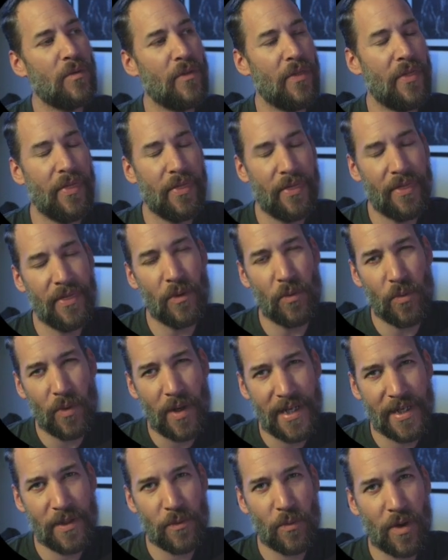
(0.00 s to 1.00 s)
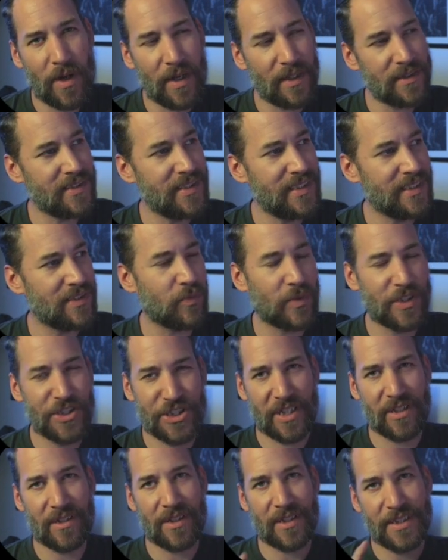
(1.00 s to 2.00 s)
the way it works is we're
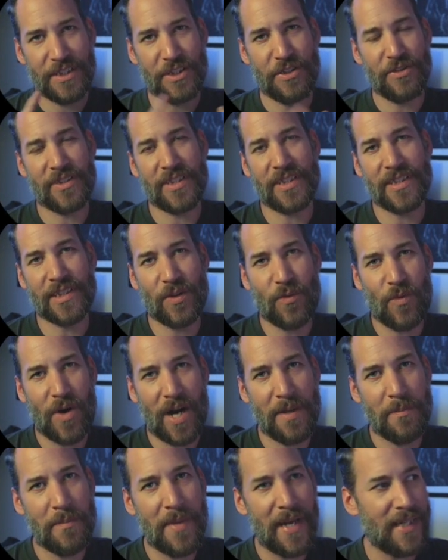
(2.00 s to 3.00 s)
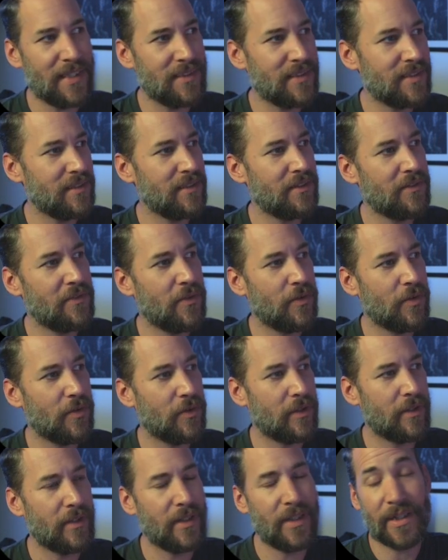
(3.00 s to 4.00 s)
generally using a white base
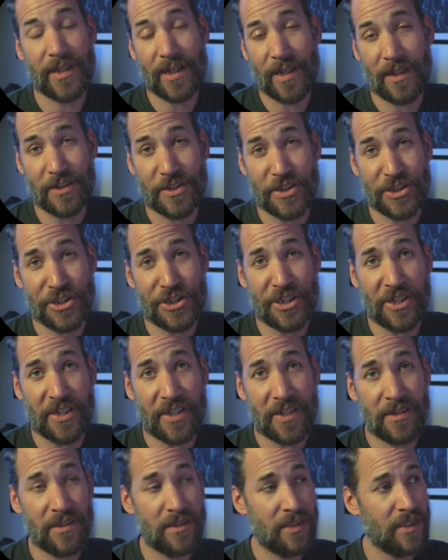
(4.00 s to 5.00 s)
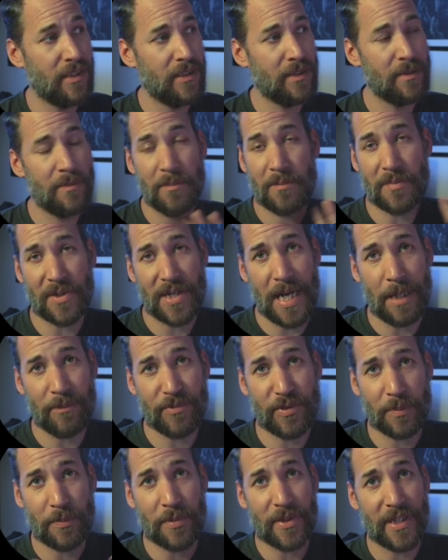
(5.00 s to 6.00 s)
for a color shirt.
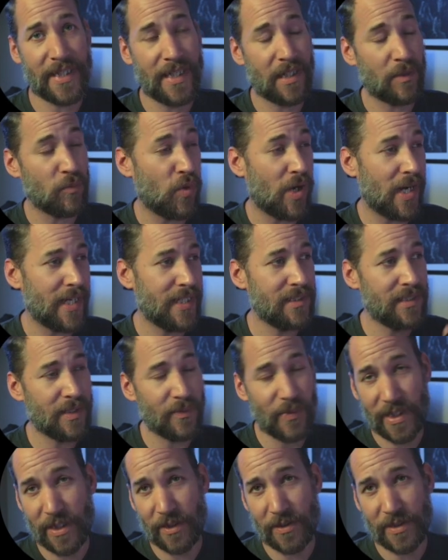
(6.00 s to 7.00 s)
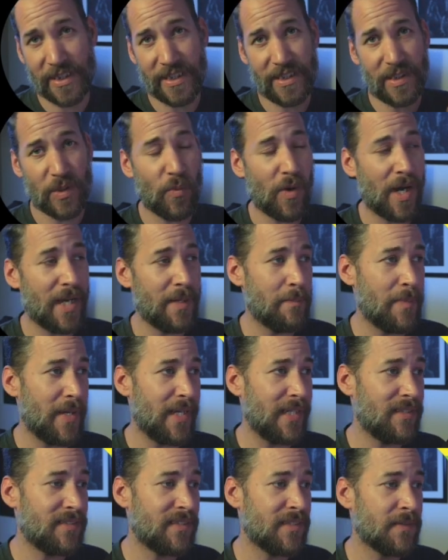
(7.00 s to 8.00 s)
Perhaps we're printing on white, then we don't need the white
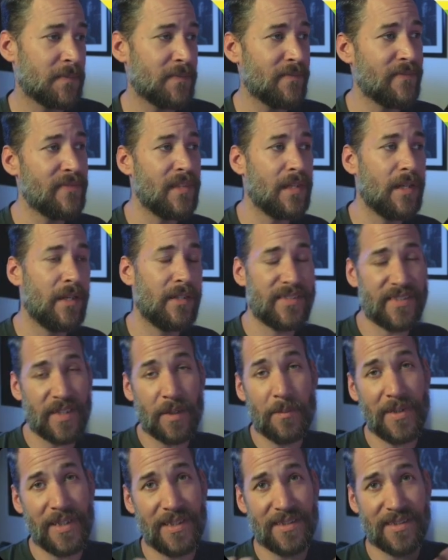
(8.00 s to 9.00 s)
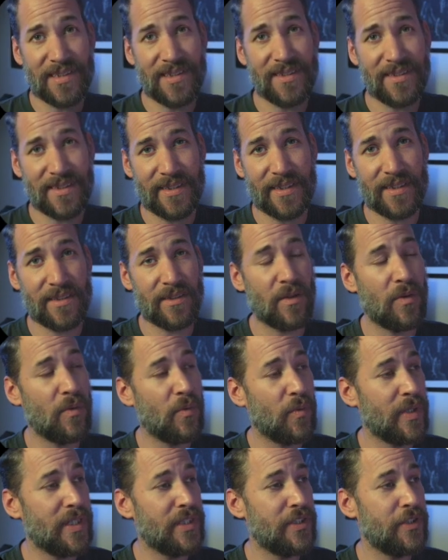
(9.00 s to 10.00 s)
base. Some instances
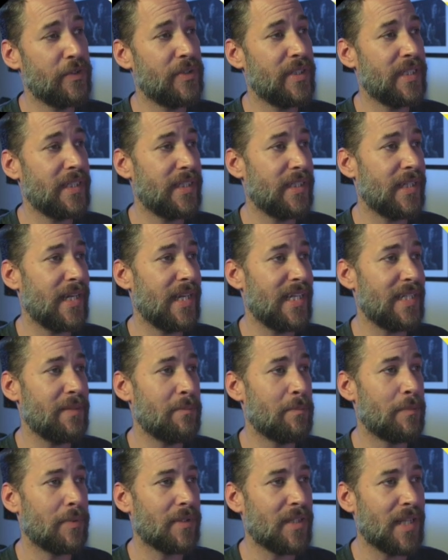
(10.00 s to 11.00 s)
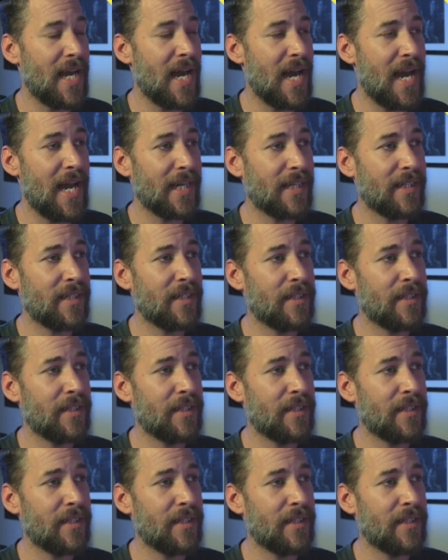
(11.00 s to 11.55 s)
we do need a black.